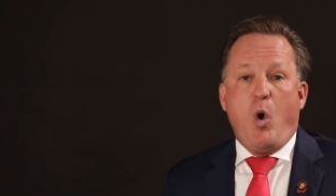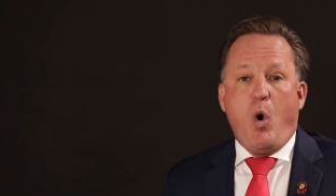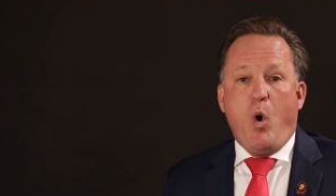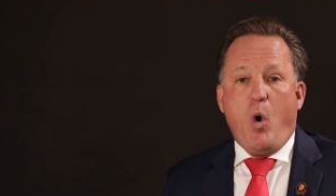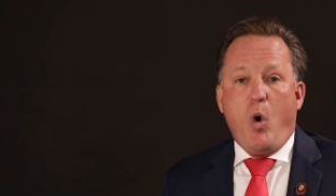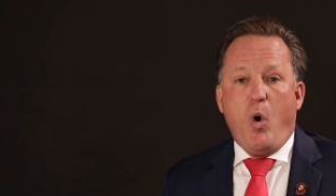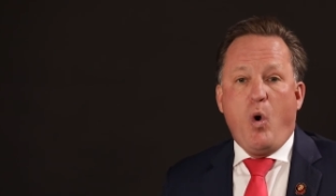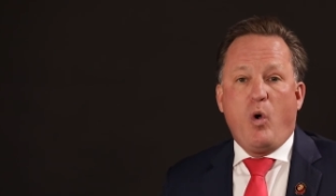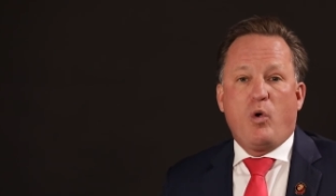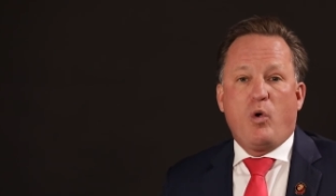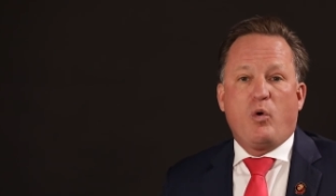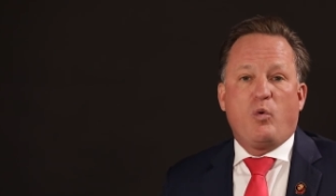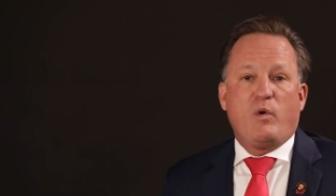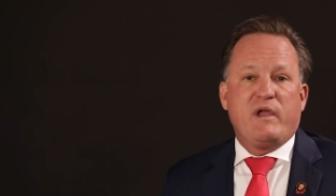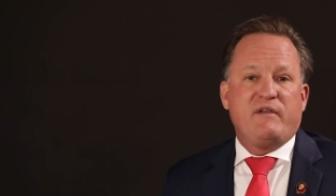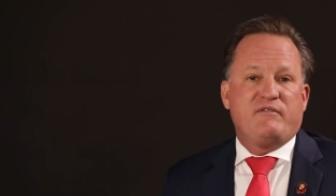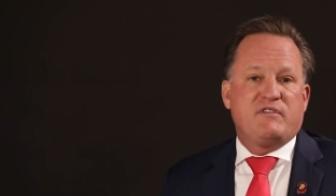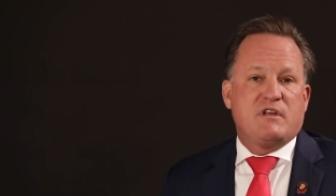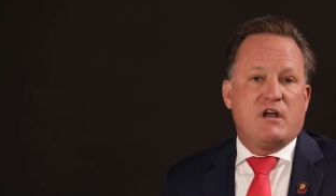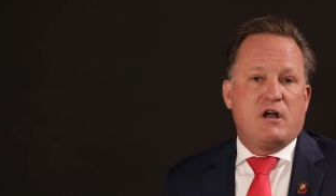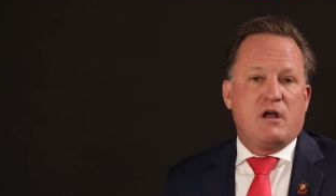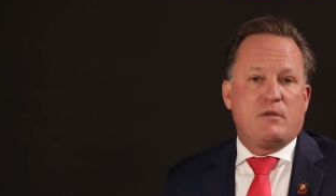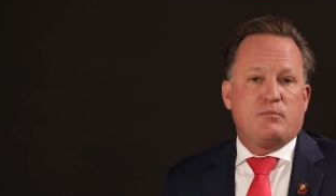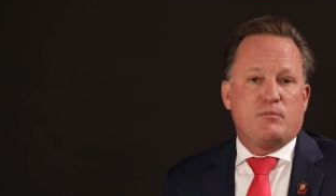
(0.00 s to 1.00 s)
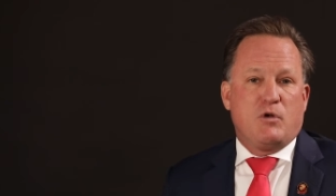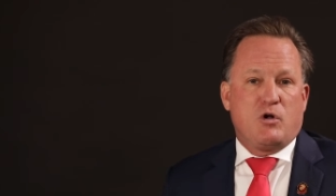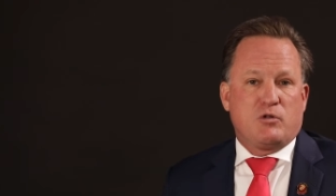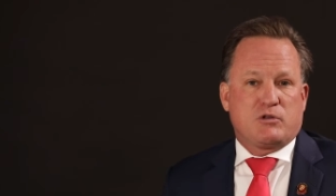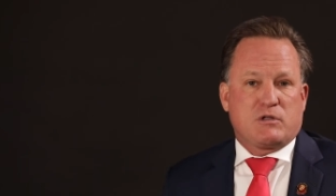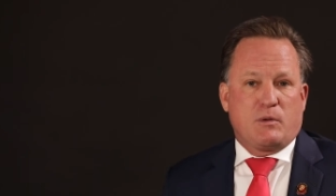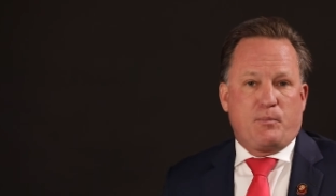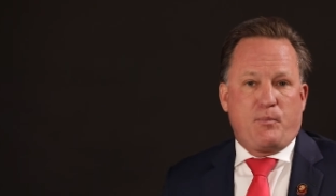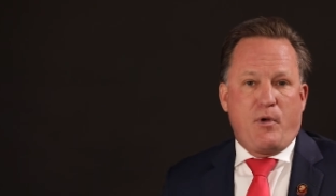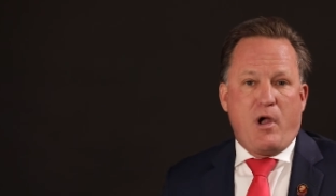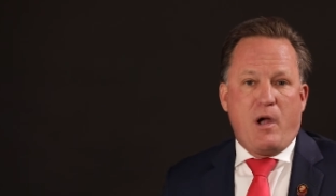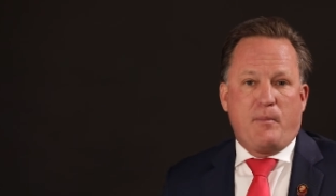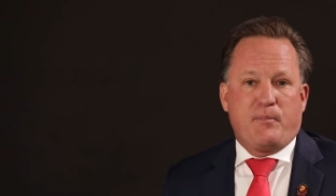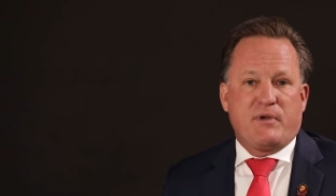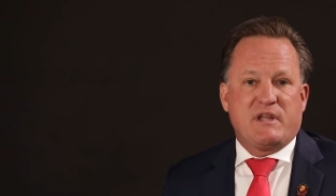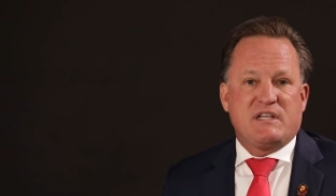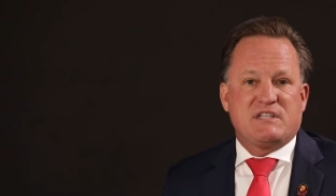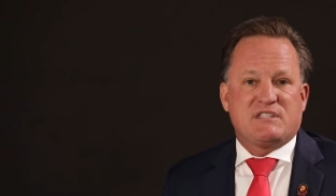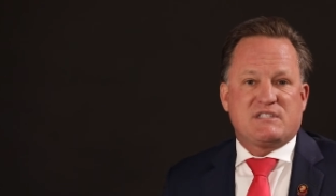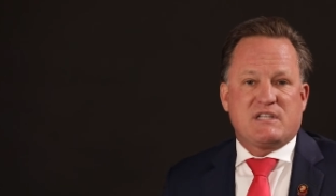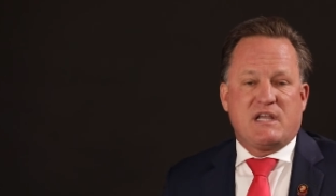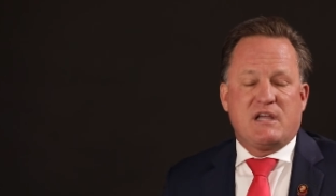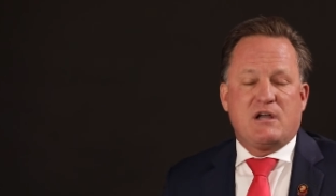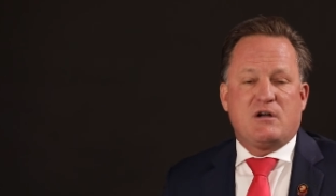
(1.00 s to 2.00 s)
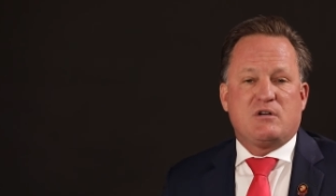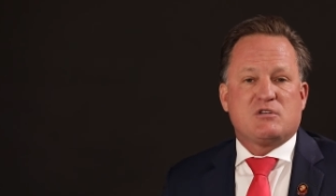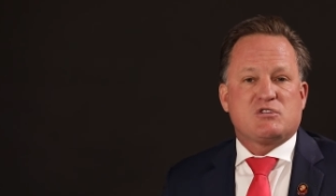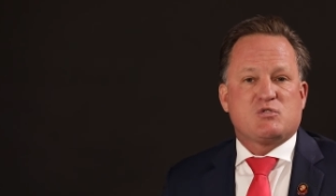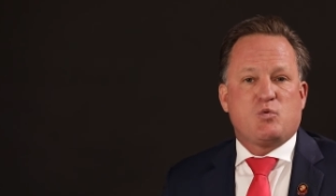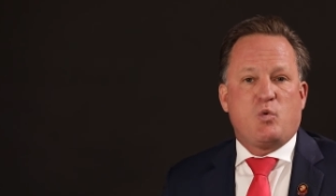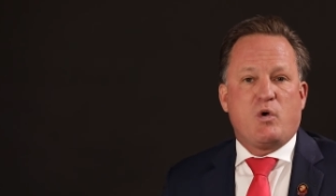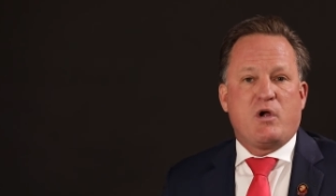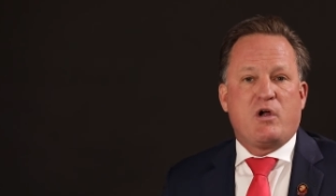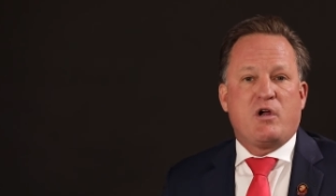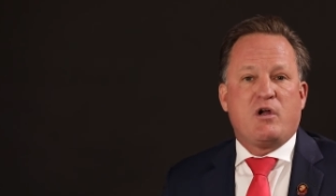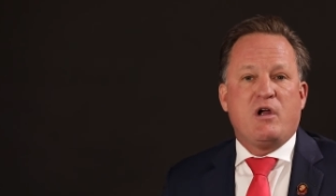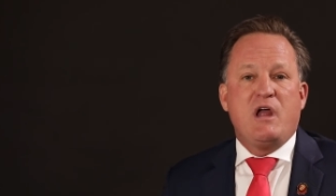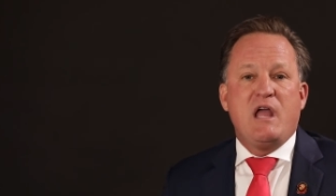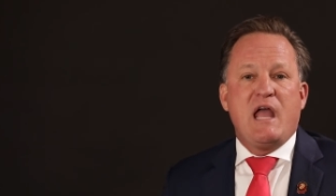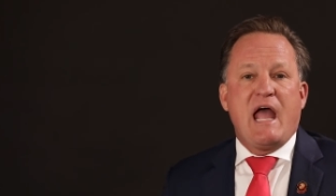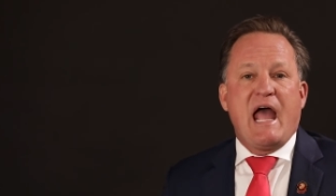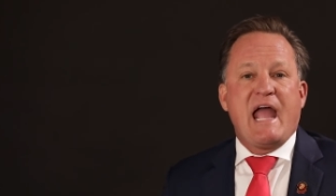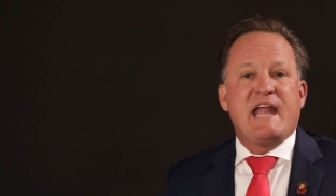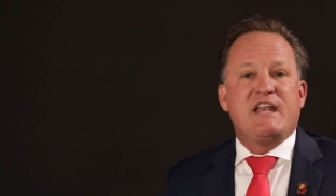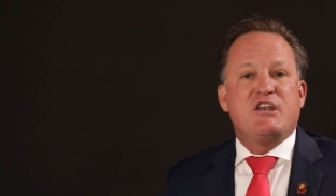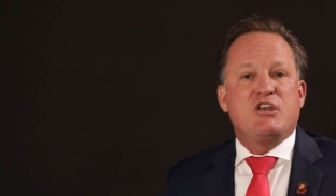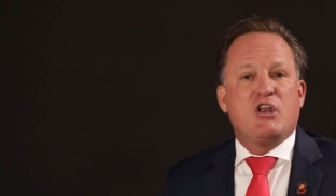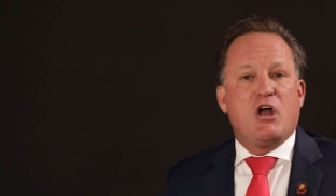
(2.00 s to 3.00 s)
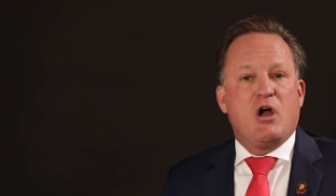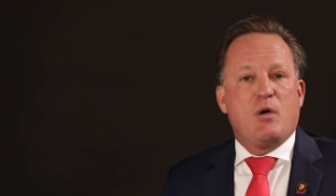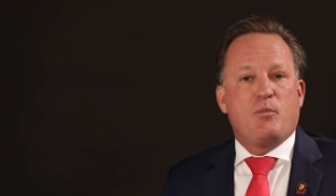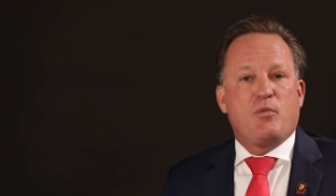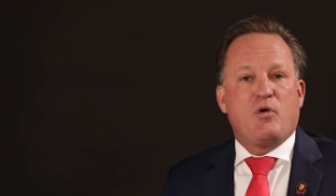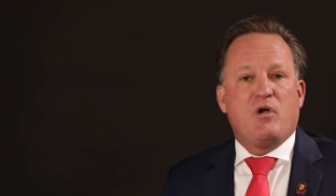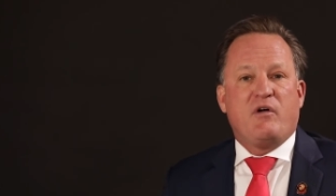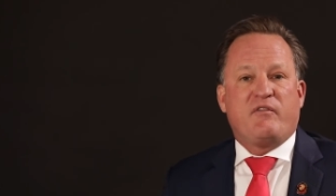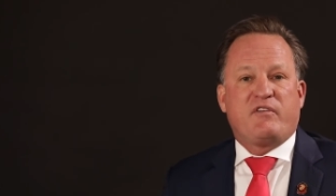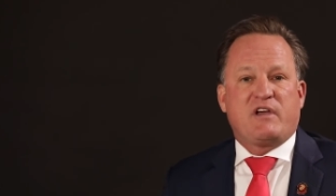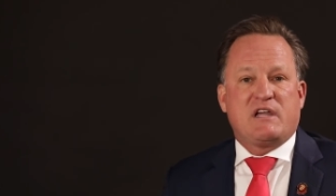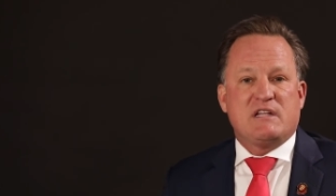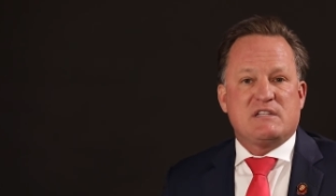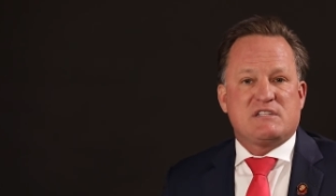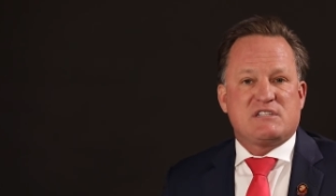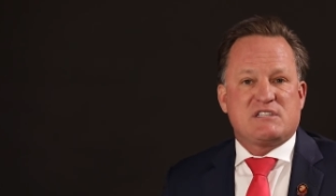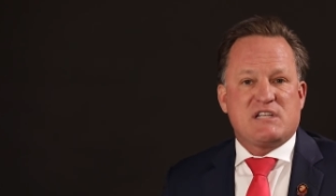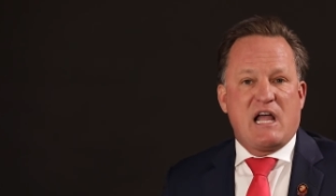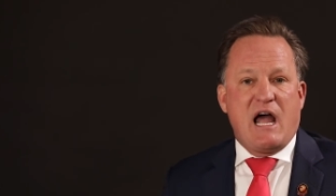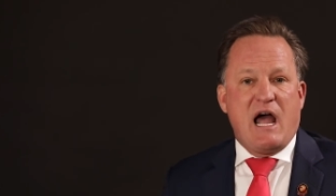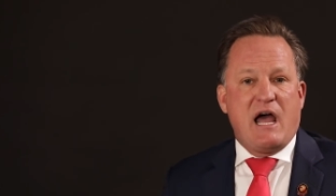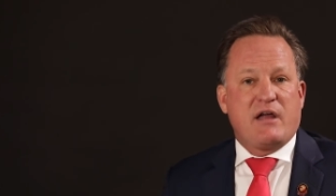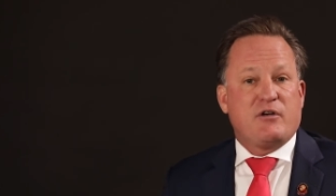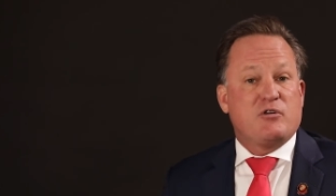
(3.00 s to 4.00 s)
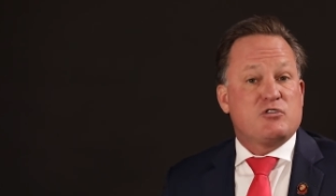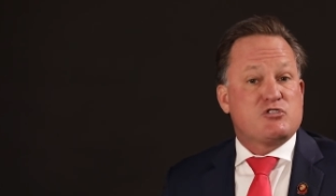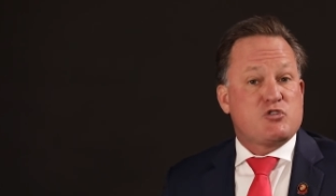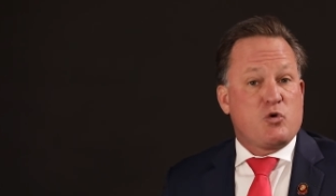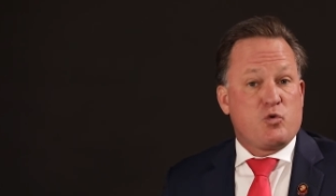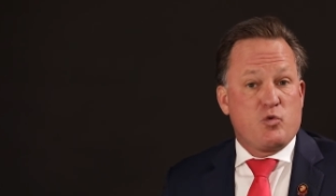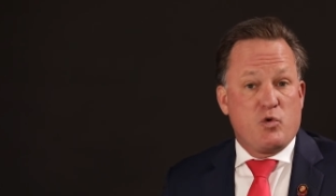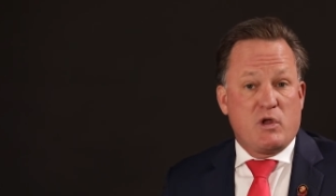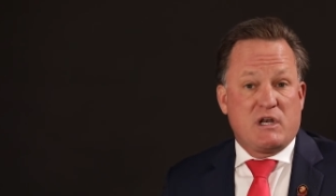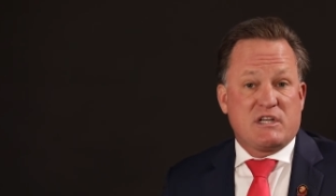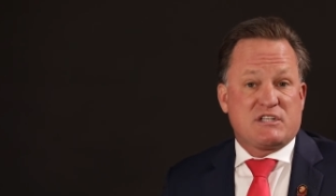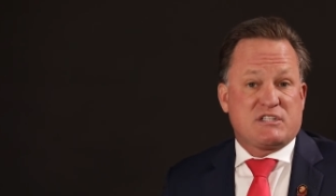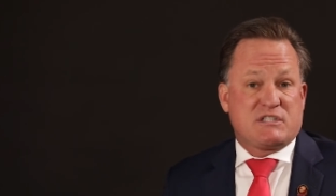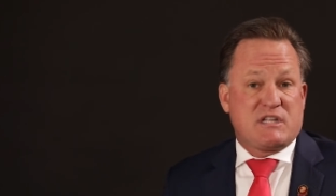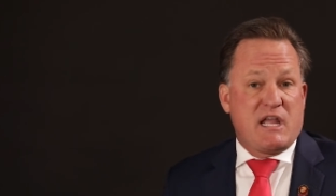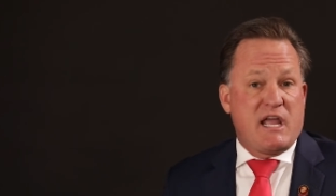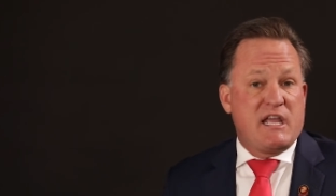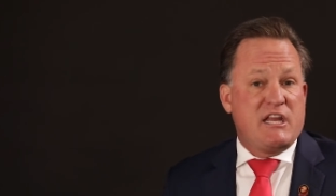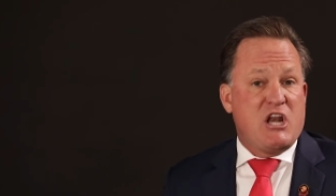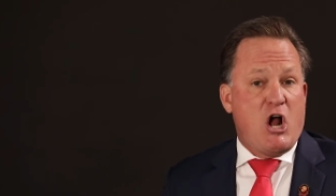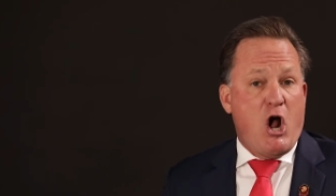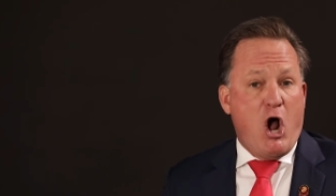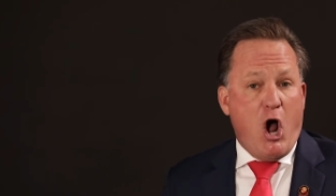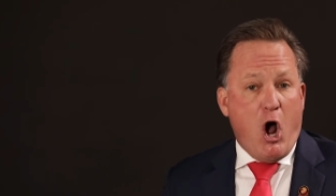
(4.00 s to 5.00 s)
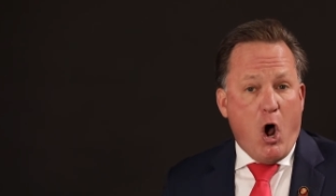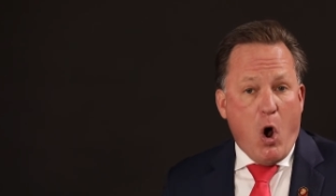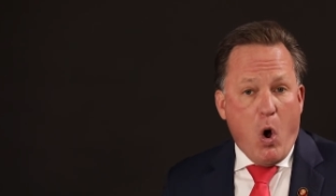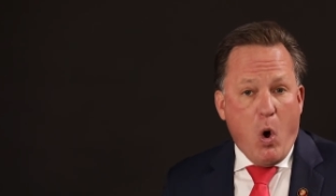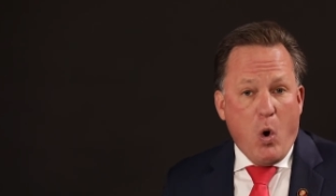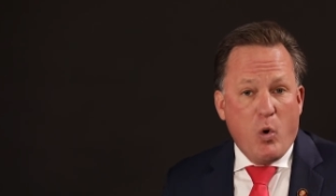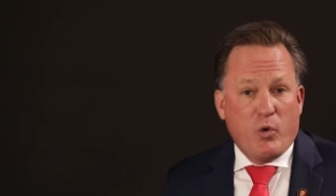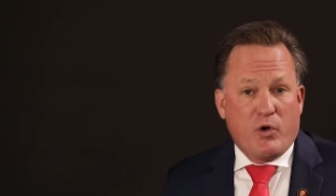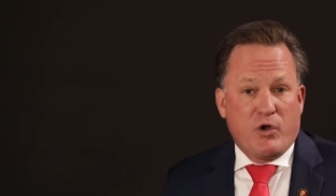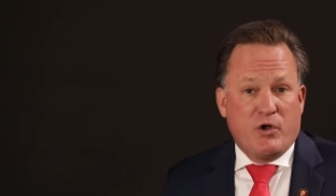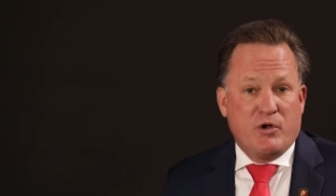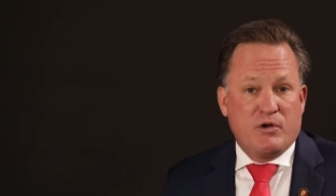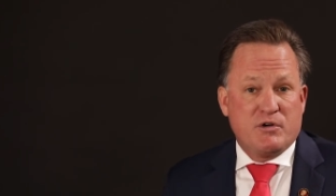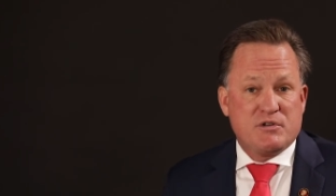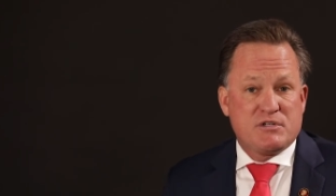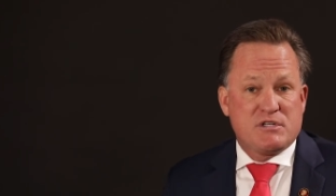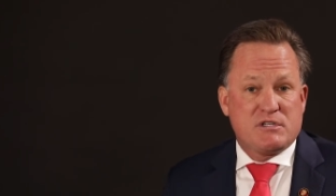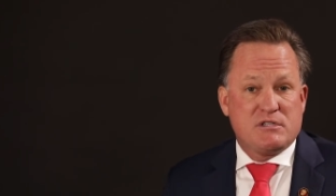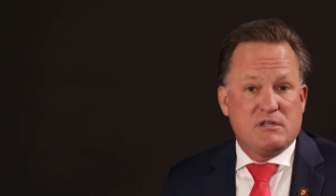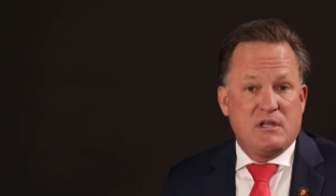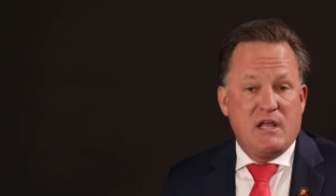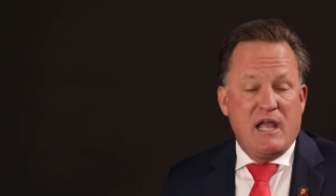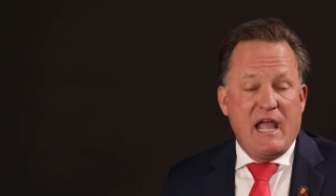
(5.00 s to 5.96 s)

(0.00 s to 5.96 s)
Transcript: or we've done multi-property sales where a number of consignors or real estate owners